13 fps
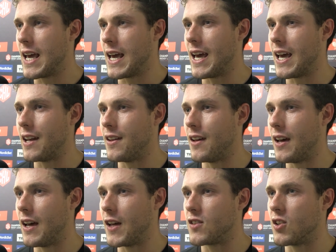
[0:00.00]
And
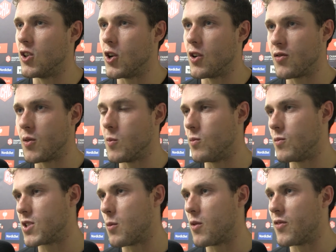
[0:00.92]
to learn
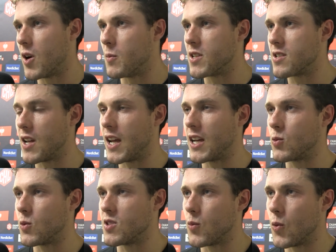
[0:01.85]
from some of our
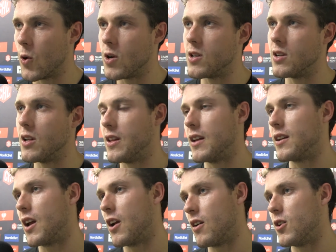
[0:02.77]
mistakes was important, and
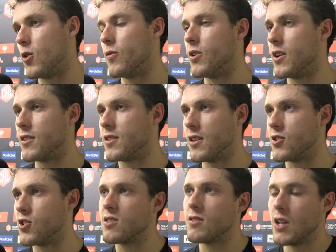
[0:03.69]
then carry it over into
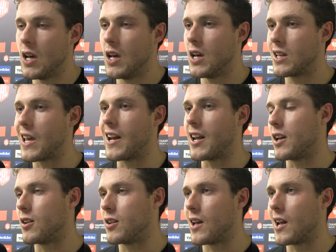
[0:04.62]
just
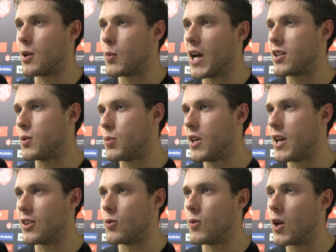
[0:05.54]
getting back to
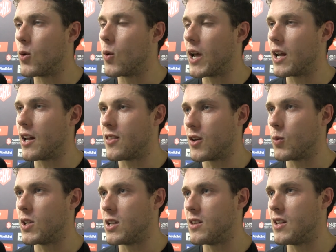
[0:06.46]
playing the right way. And I
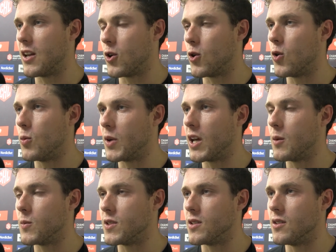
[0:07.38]
think we did that in our home
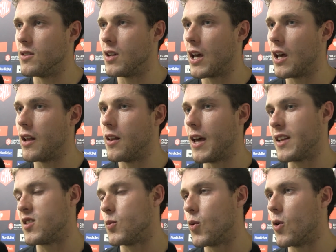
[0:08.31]
games, and
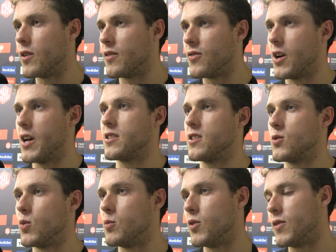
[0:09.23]
that's important for us
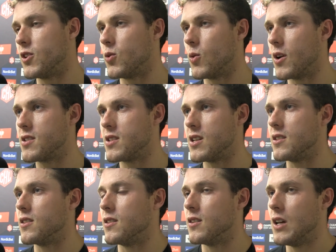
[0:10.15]
as we move into our
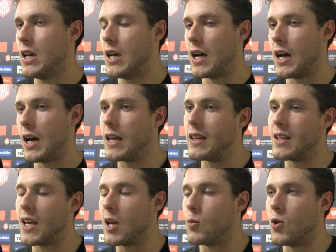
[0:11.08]
season in
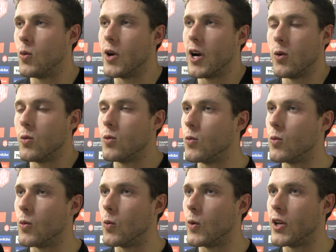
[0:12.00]
the ABLE, where
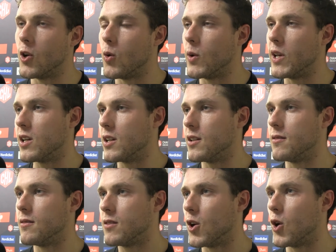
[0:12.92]
we know we
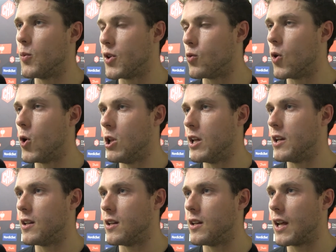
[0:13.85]
can be
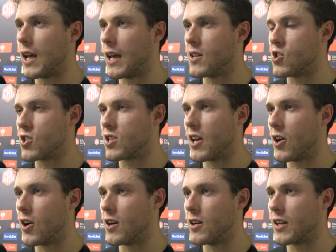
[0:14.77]
rolling and just
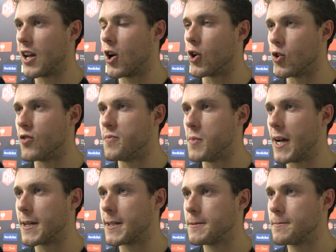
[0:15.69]
get our groove back.